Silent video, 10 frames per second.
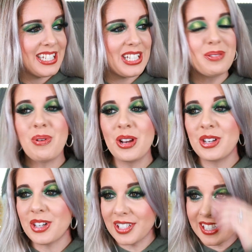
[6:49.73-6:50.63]
did
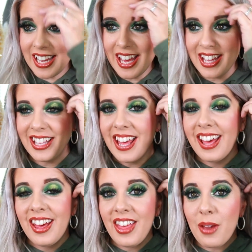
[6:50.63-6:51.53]
wonders.
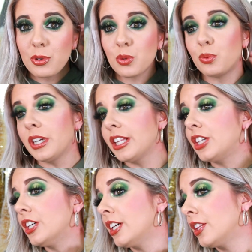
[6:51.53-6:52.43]
It was really
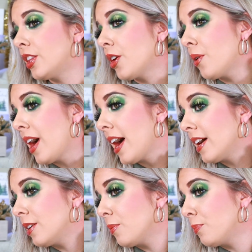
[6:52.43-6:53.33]
good, though,
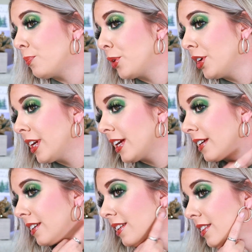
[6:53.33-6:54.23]
at
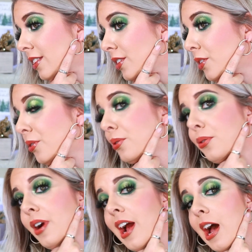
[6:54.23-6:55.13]
burning the
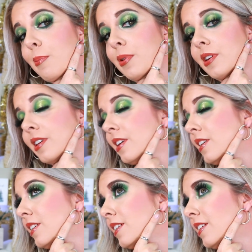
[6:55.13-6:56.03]
crap
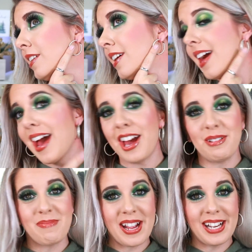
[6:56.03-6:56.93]
out
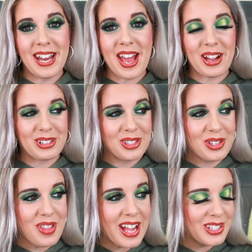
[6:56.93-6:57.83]
of my neck.
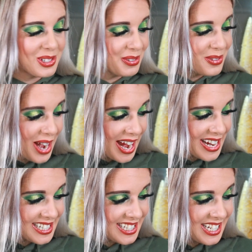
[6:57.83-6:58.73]
So that's
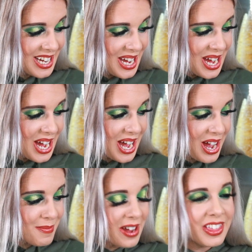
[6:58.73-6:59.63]
great.
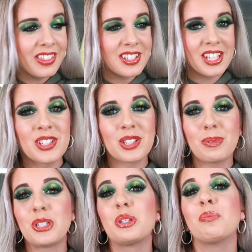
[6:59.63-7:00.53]
I think this is a
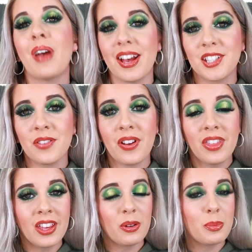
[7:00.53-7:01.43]
little bit too massive. I
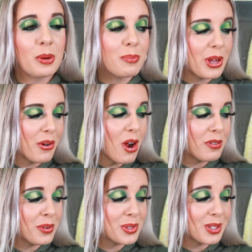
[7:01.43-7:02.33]
think it would have been better
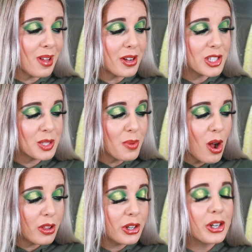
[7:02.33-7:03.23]
off if it was a lot
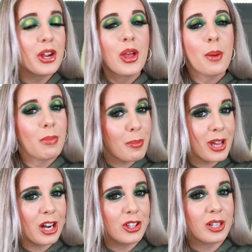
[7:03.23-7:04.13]
smaller. Maybe I
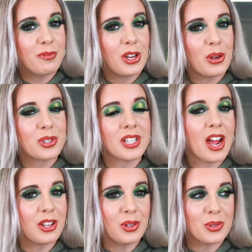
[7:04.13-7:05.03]
got to look up videos on
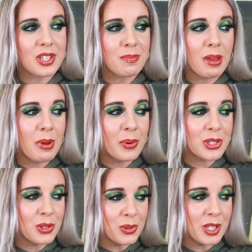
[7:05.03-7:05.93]
how to use it. Maybe I
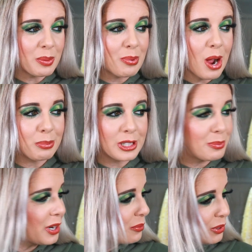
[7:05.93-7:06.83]
wasn't using it properly,
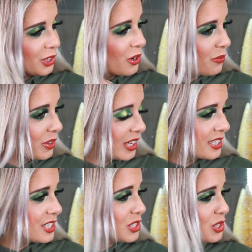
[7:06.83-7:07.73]
but I really don't feel like
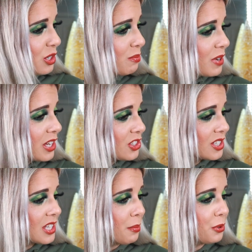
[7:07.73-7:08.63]
it did too much
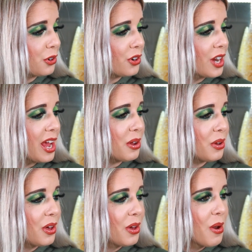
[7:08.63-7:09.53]
except
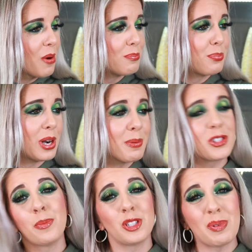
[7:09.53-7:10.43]
create pretty
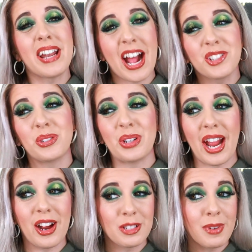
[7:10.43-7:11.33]
much almost my natural
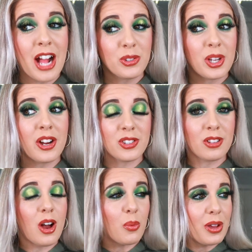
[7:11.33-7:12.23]
hair, because my natural hair is a
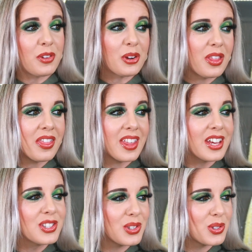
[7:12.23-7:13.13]
lot wavier than
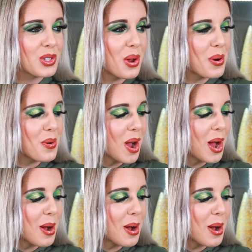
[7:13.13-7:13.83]
this. So